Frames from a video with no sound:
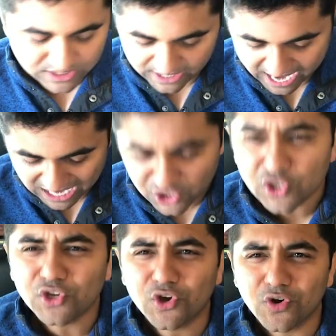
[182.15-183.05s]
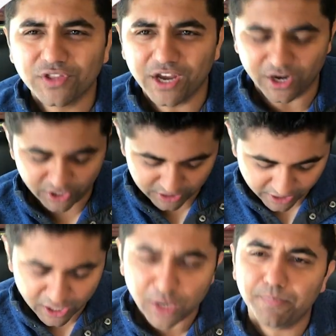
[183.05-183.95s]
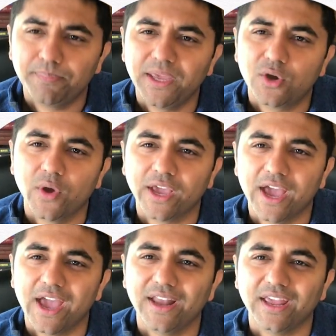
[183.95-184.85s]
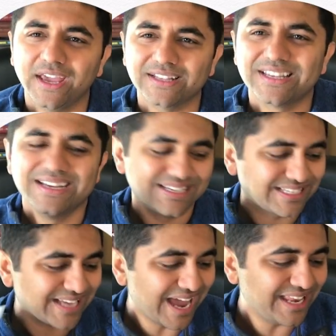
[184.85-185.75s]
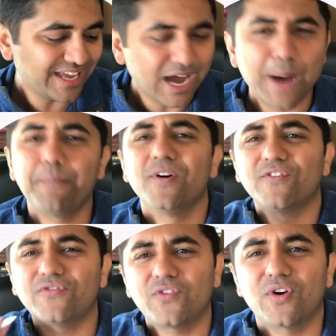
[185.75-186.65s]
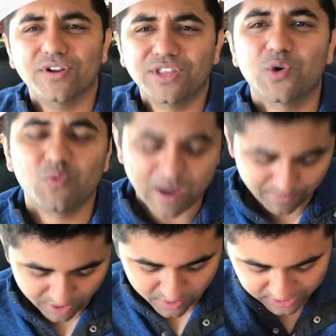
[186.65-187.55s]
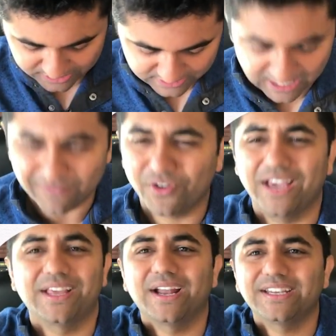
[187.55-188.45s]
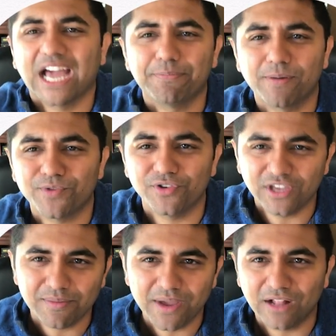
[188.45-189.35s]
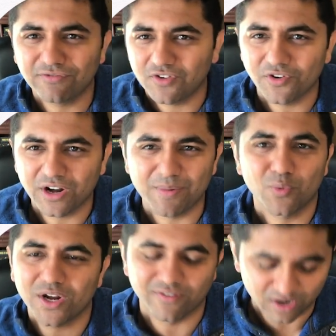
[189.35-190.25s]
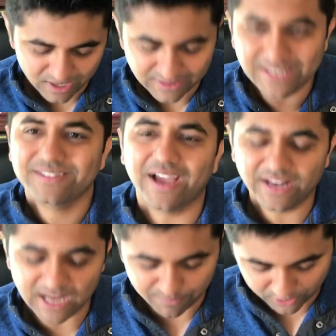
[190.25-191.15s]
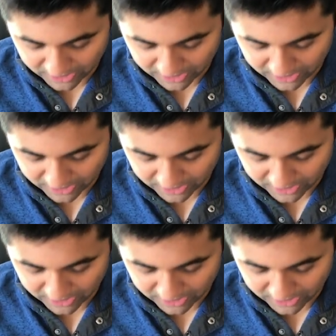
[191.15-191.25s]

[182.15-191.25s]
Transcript: they actually go there, they're gonna be going ahead and signing up for the webinar itself. Okay, they're gonna type up their email, phone number, whatever. They sign up. Okay,